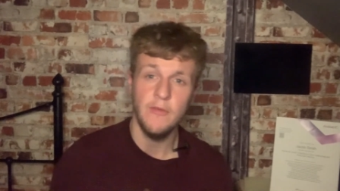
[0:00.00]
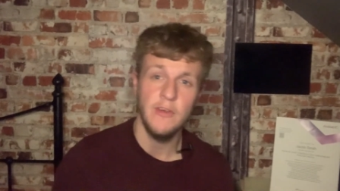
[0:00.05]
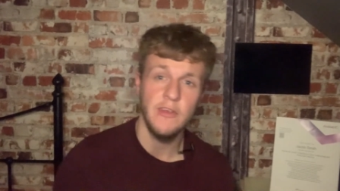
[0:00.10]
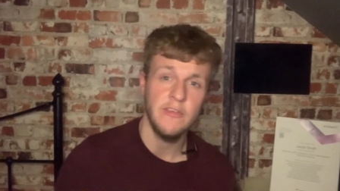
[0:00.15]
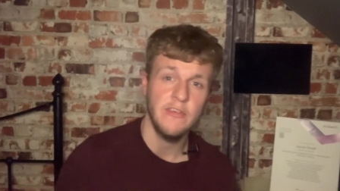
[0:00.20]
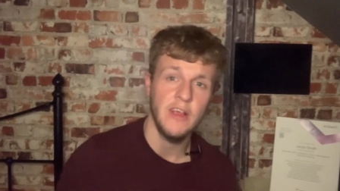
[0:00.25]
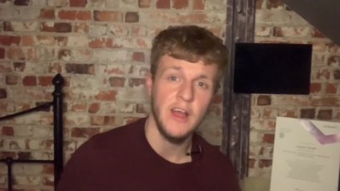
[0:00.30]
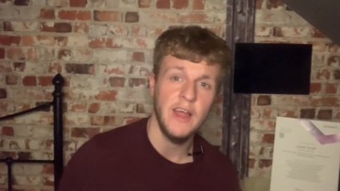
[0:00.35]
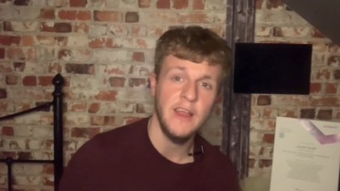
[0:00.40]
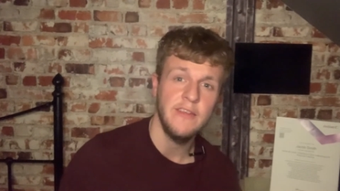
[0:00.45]

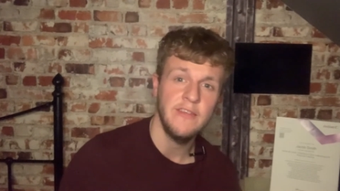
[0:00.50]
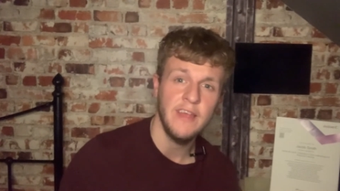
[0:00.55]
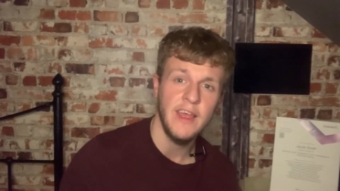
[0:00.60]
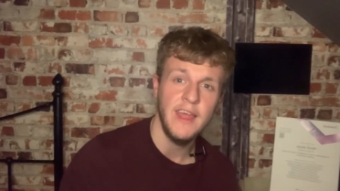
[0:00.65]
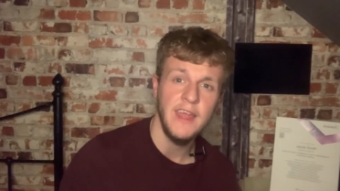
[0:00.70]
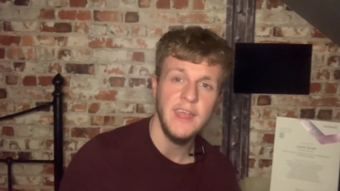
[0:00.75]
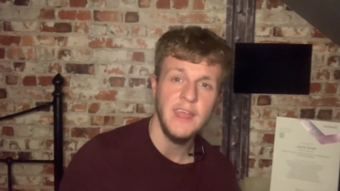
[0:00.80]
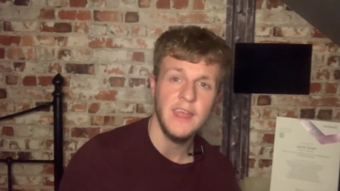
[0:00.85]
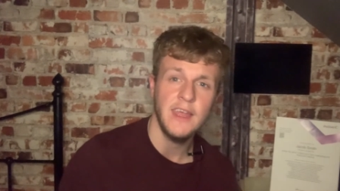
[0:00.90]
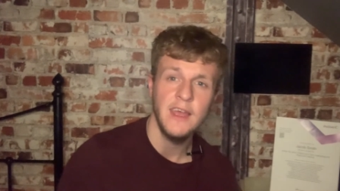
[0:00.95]
It's like
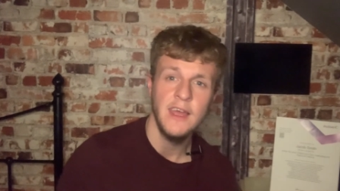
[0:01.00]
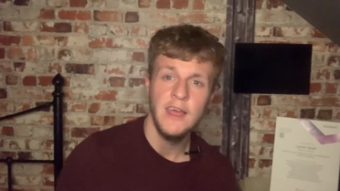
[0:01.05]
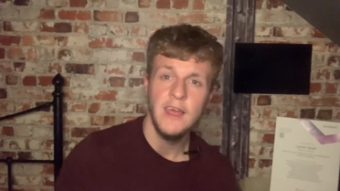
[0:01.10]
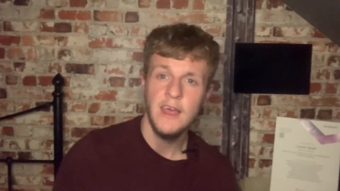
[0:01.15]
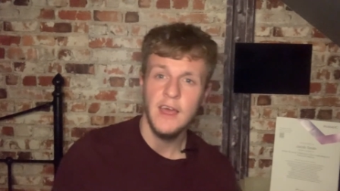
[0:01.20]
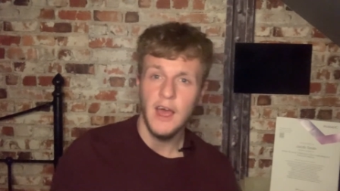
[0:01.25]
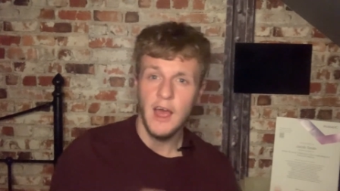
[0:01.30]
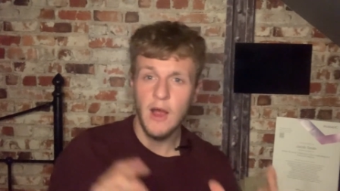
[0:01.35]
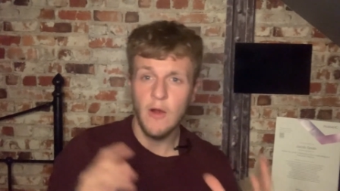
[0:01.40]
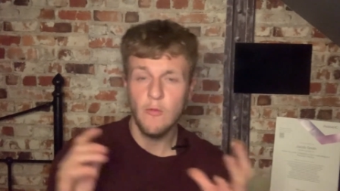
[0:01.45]
take
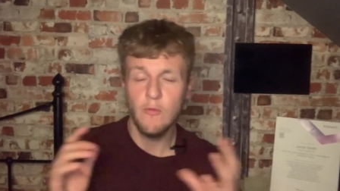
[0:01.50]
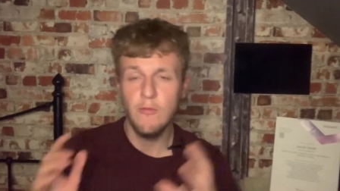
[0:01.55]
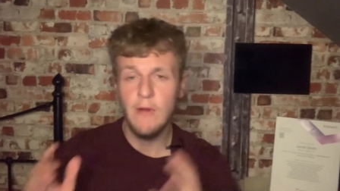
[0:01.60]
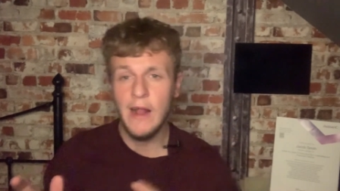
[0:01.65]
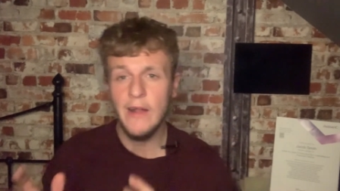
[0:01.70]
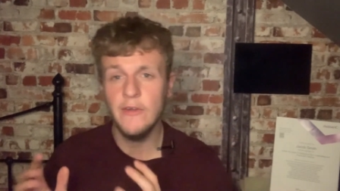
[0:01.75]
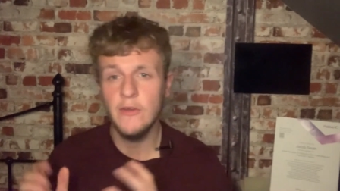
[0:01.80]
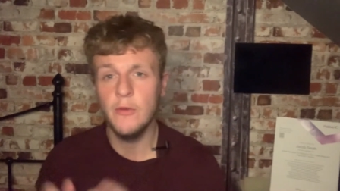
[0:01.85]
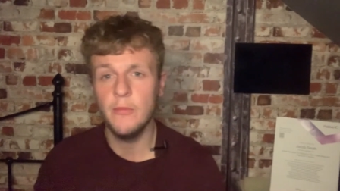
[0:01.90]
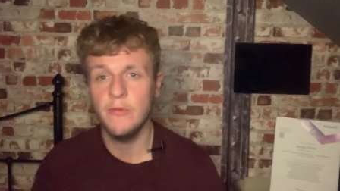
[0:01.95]
a
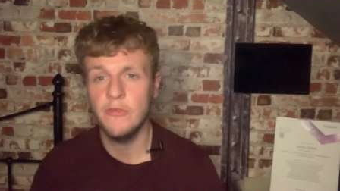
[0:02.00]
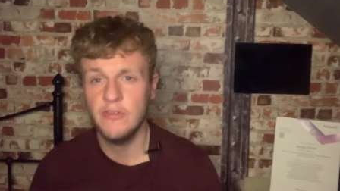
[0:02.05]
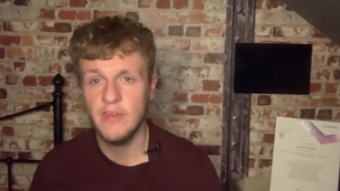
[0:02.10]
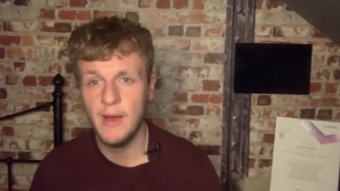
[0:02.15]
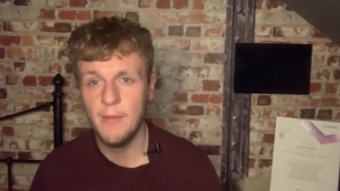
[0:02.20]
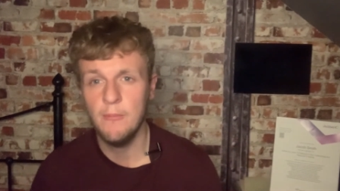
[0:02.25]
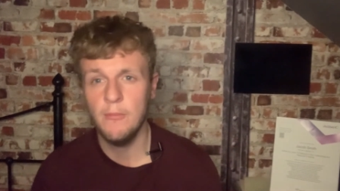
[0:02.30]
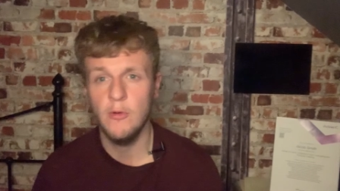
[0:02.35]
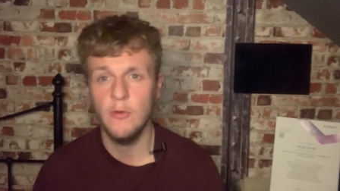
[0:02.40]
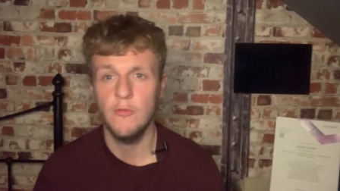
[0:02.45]
random
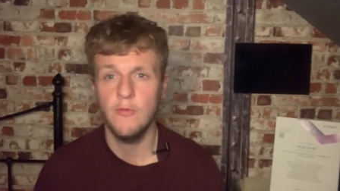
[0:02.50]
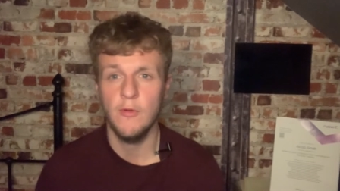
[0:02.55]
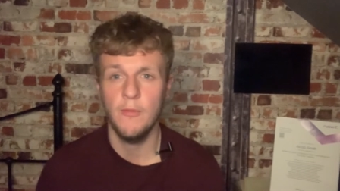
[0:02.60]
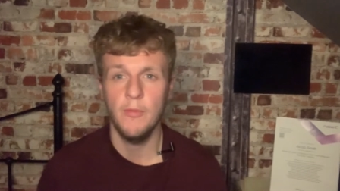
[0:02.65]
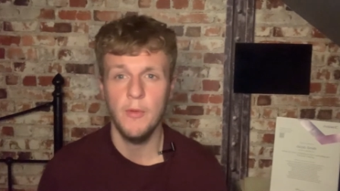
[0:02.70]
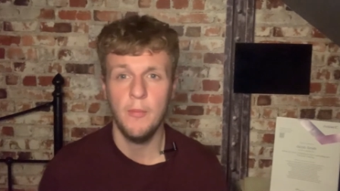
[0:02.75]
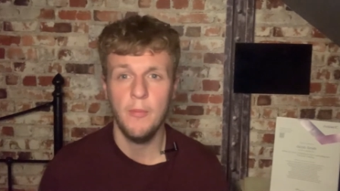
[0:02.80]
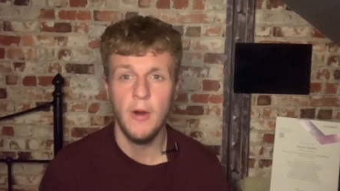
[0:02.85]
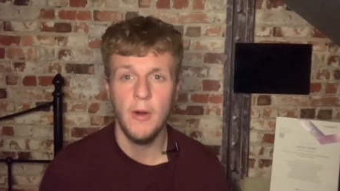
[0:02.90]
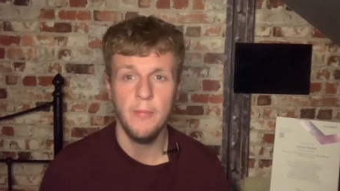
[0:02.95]
sample from
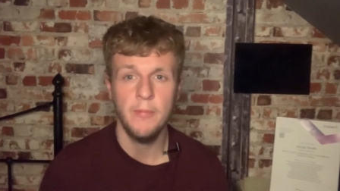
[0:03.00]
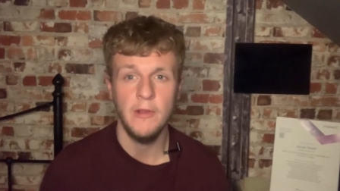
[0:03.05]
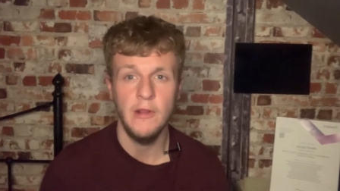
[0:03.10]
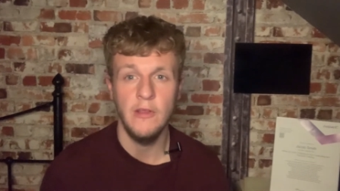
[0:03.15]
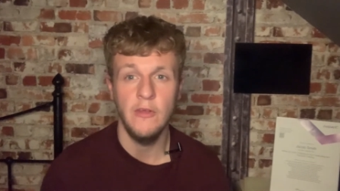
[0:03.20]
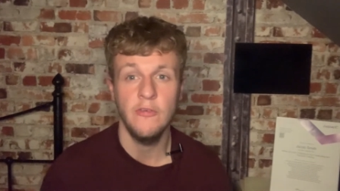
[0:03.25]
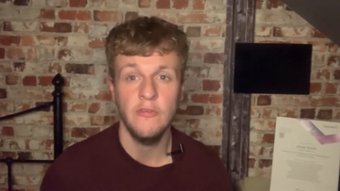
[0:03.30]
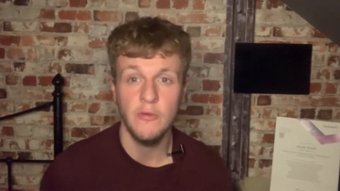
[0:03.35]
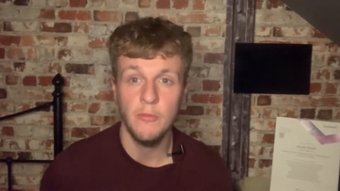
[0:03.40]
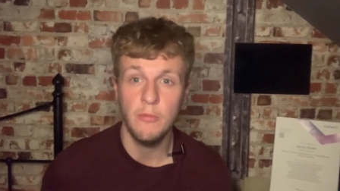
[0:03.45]
the
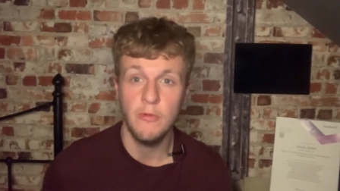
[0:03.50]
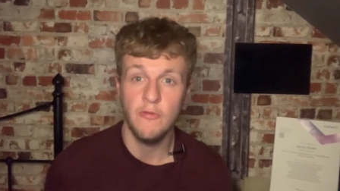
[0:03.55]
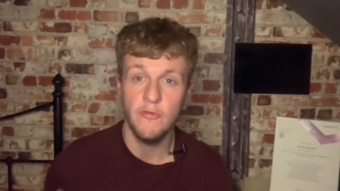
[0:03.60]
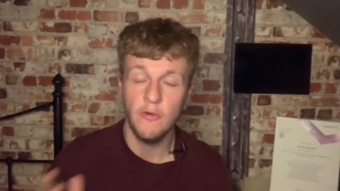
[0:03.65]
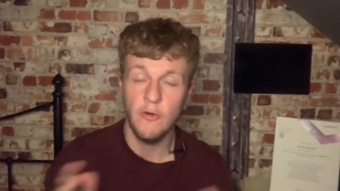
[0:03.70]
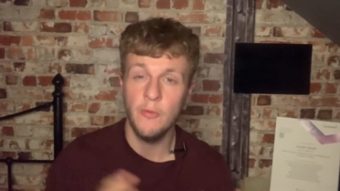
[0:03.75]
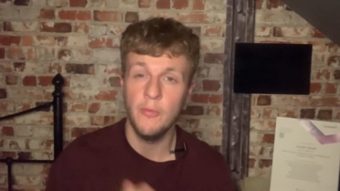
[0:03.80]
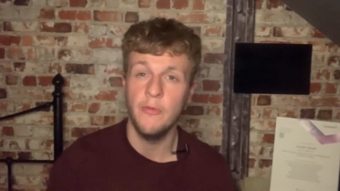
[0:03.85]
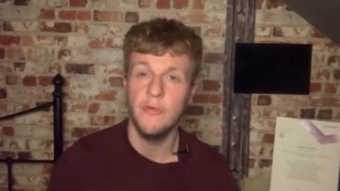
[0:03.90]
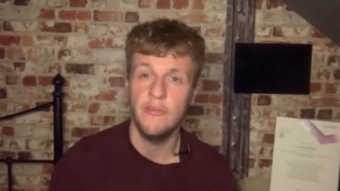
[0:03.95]
populace and
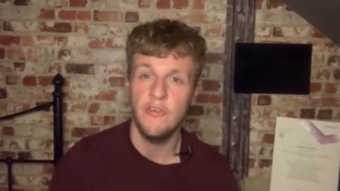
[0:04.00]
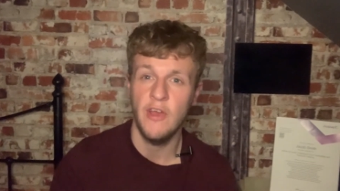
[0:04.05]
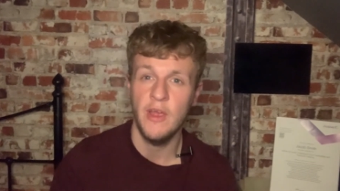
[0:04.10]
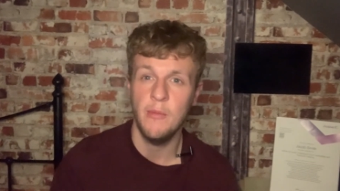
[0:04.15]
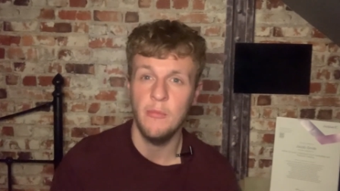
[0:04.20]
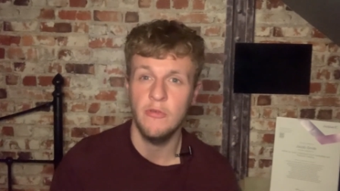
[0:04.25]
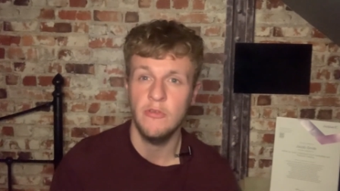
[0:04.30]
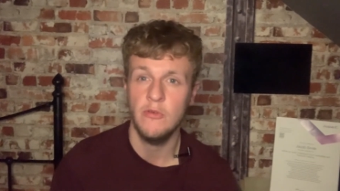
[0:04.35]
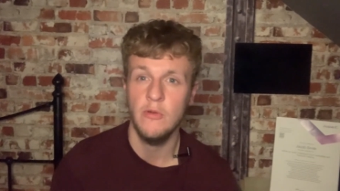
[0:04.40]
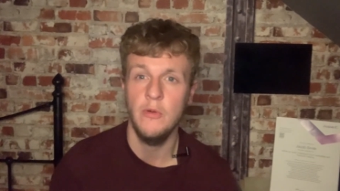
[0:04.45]
perform the same
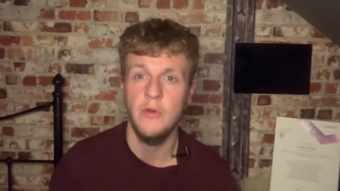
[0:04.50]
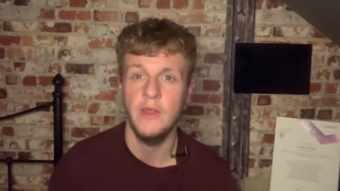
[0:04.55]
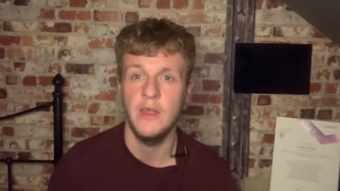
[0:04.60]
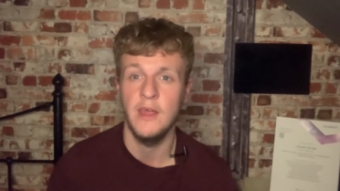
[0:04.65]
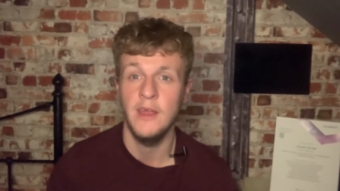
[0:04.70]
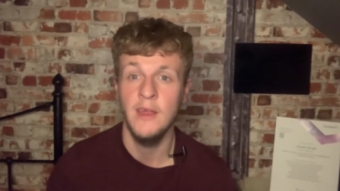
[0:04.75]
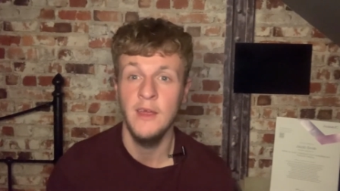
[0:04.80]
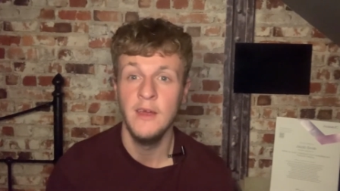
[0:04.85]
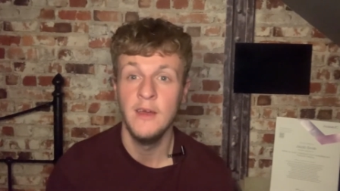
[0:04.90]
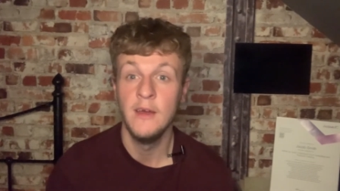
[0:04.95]
study.